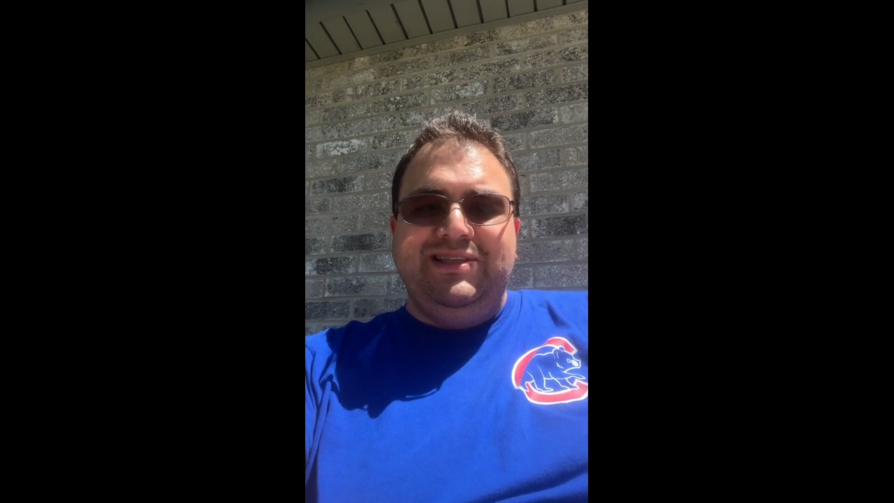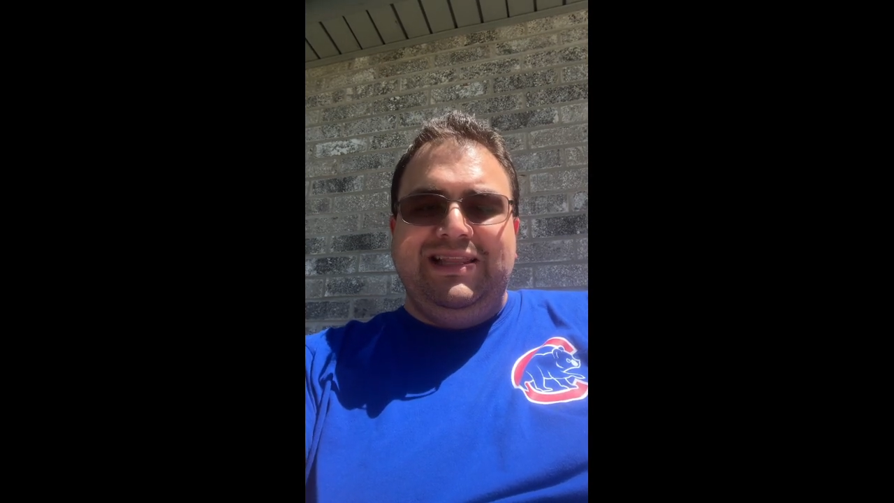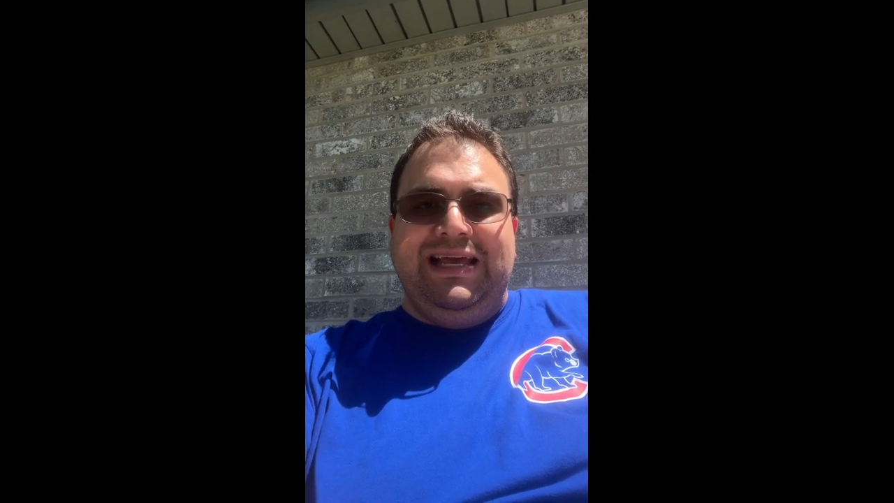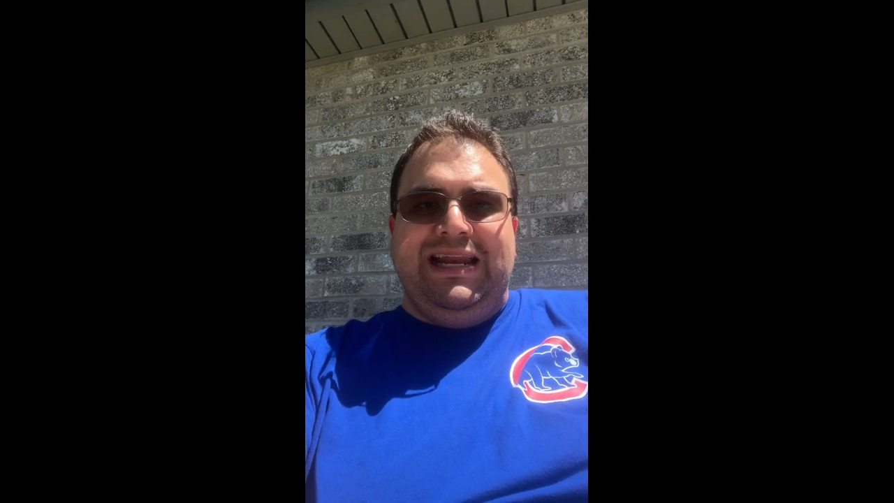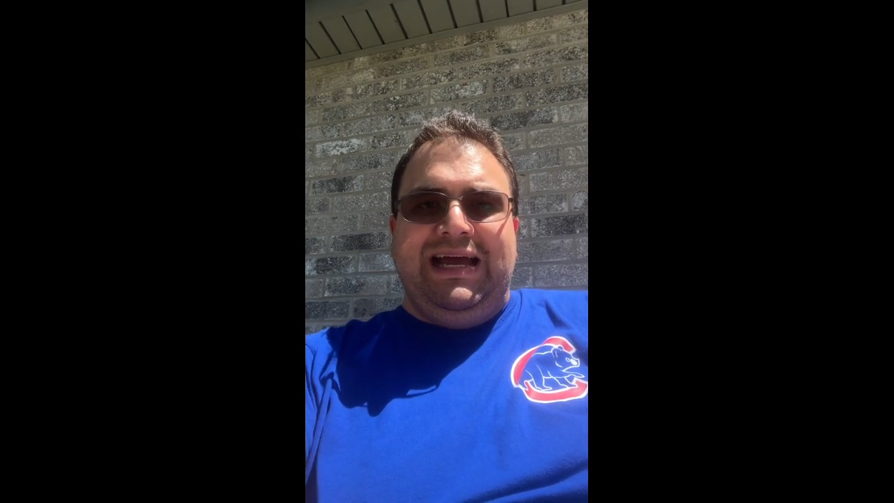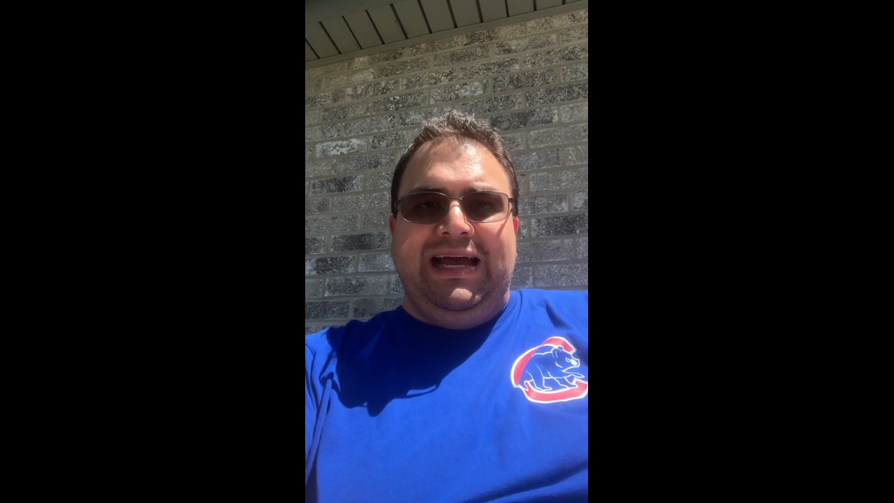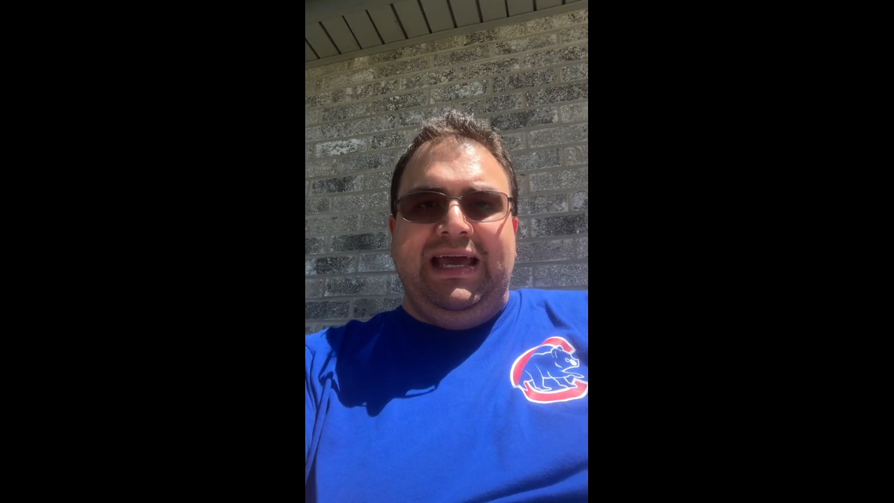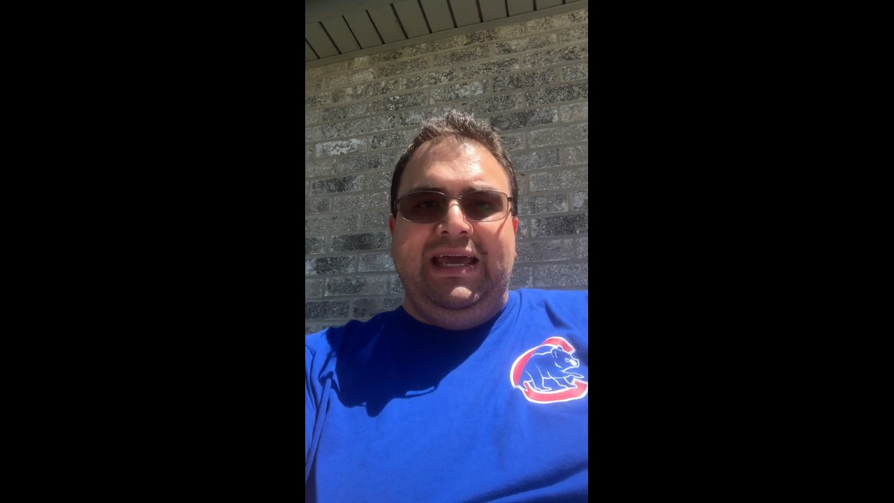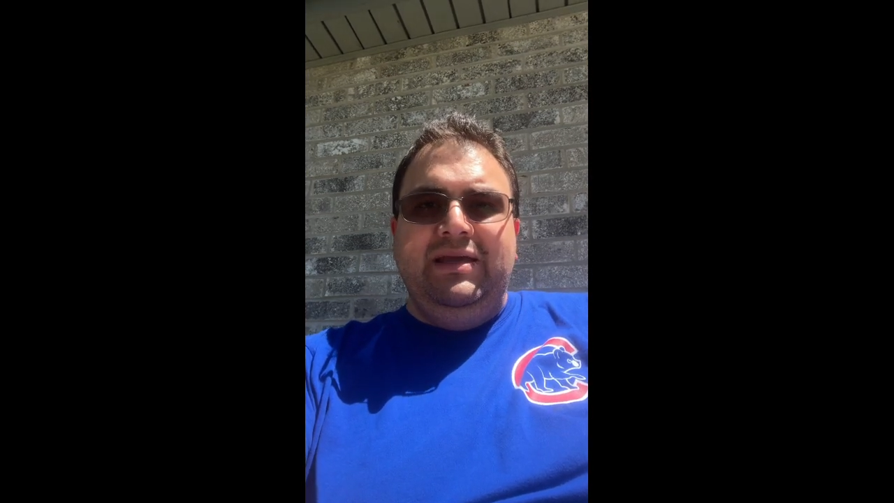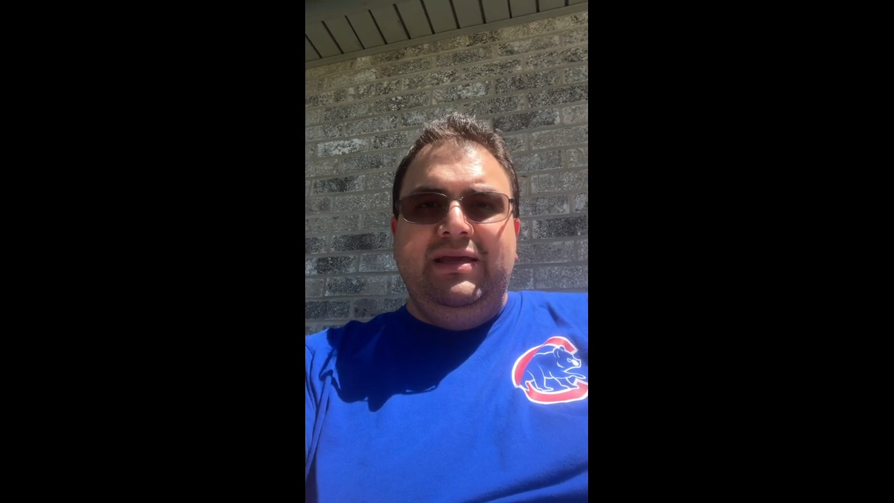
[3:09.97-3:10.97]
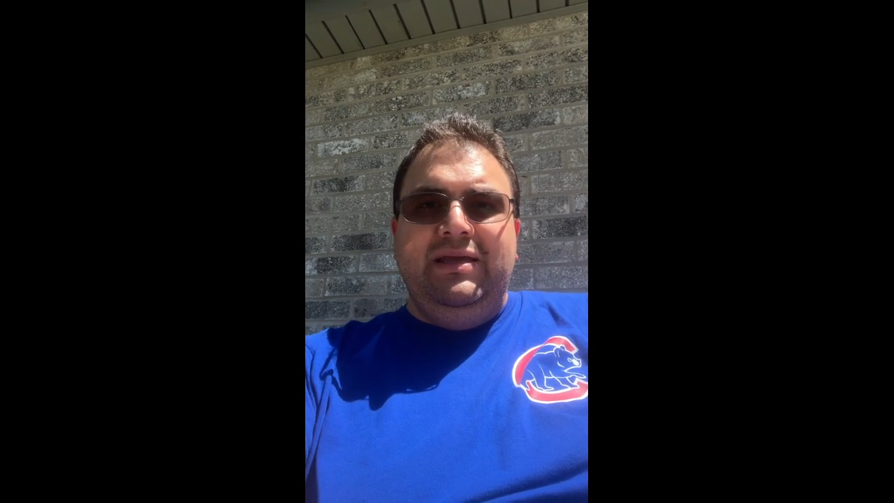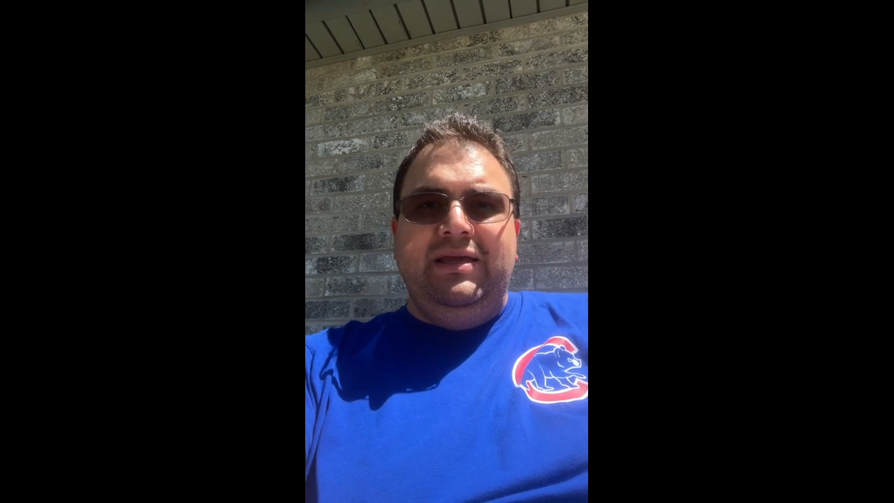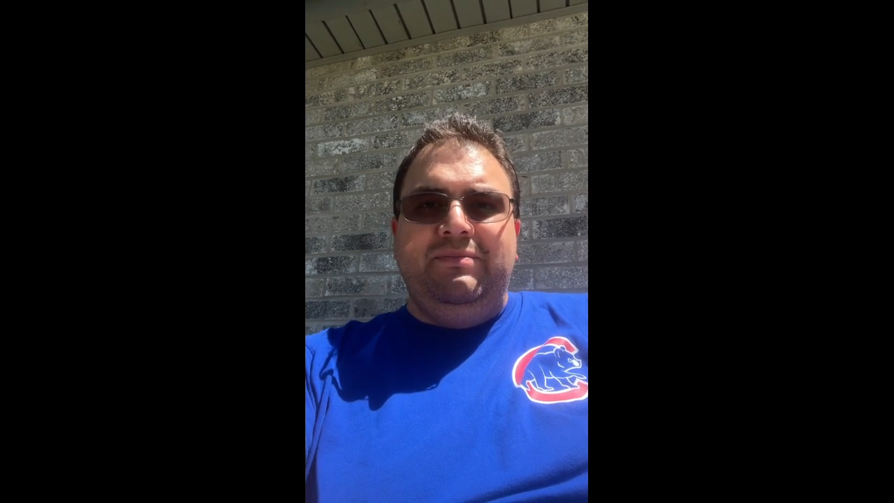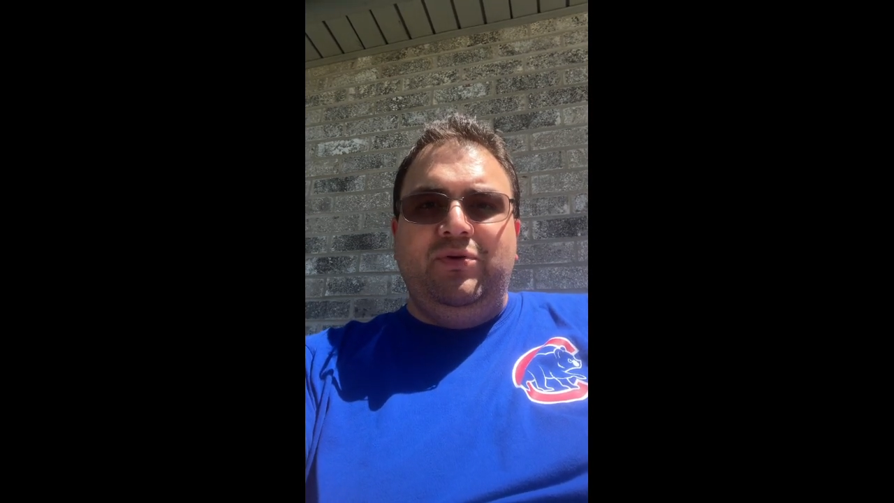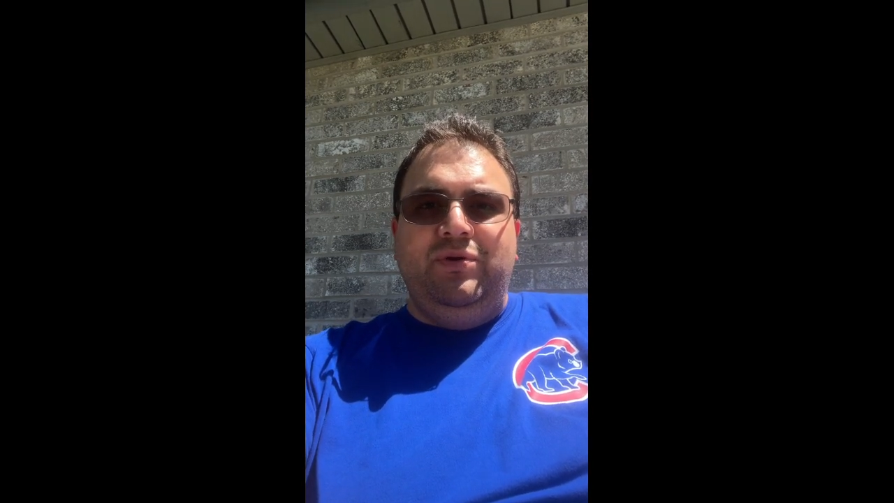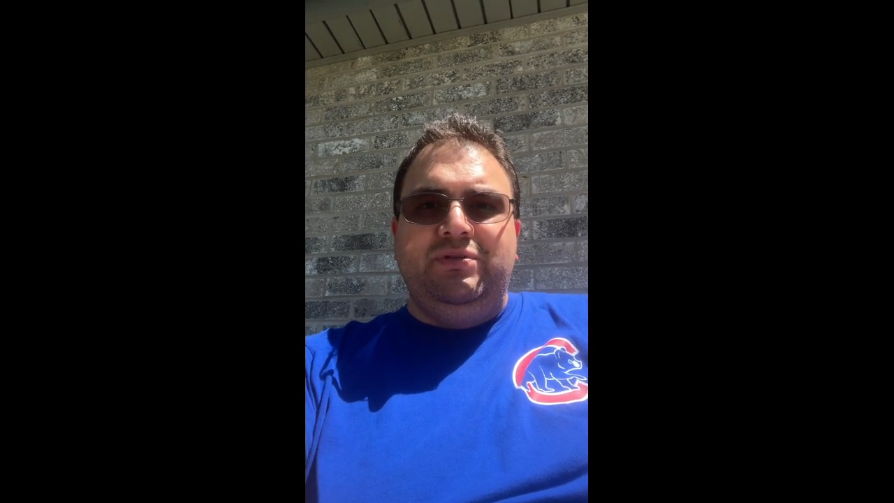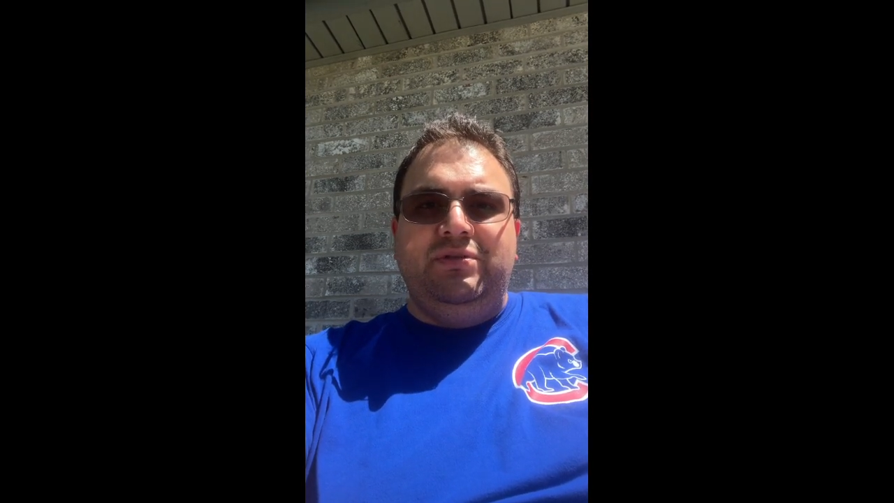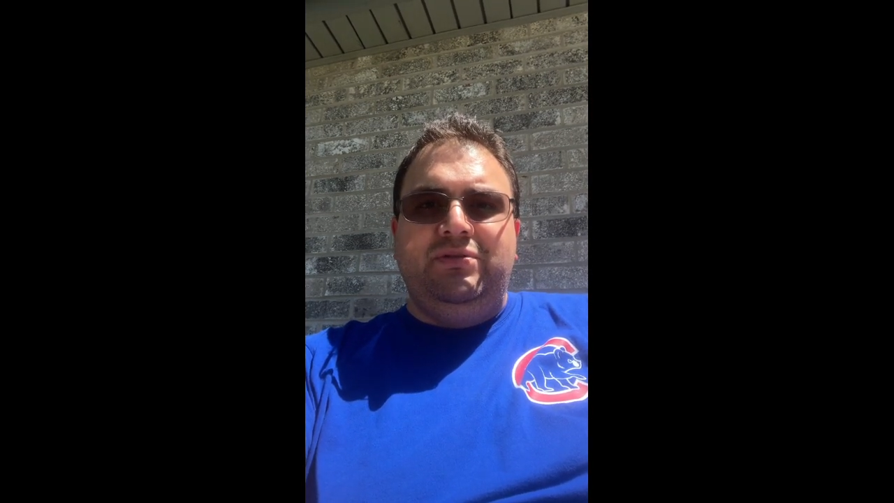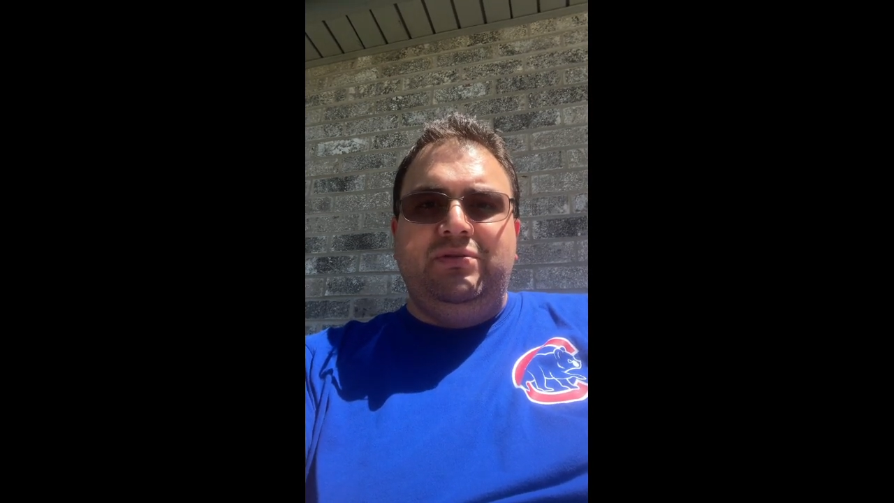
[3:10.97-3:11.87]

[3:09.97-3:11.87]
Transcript: that I am going to